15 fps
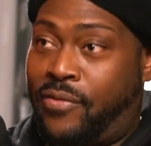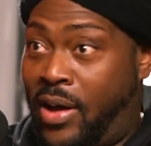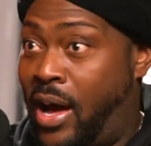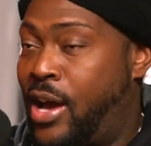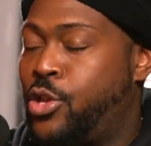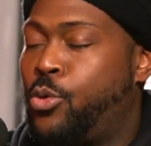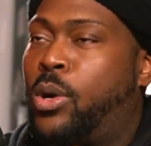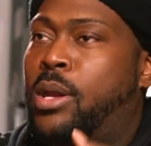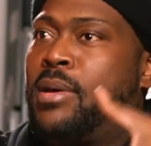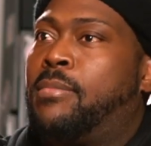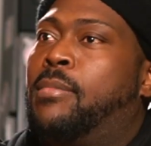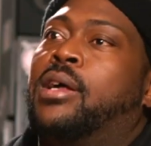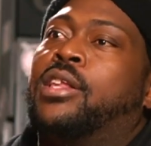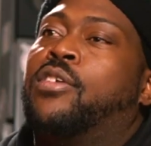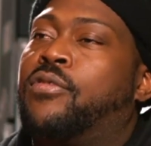Fine, you want to make
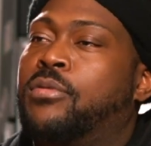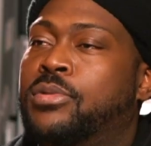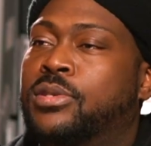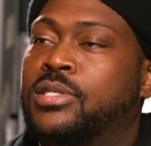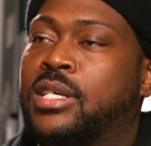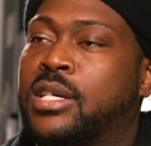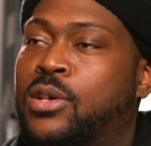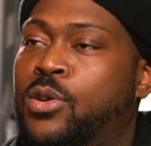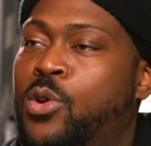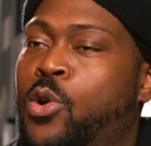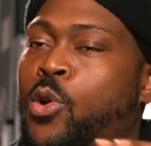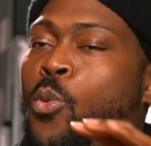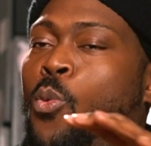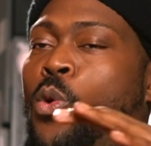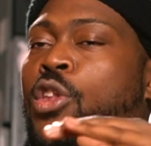money off of music.
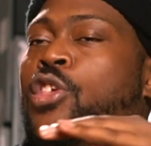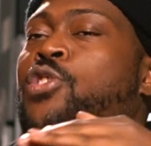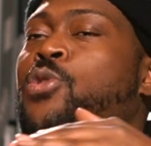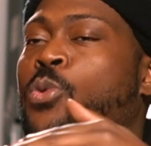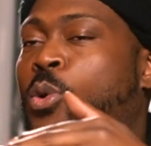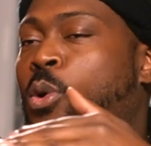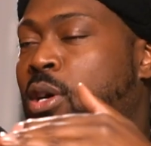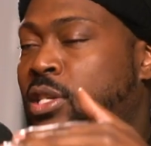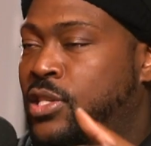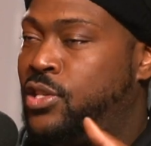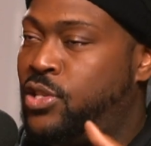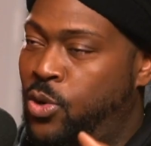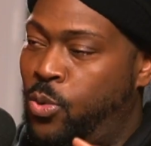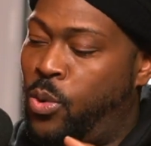What are you going to do?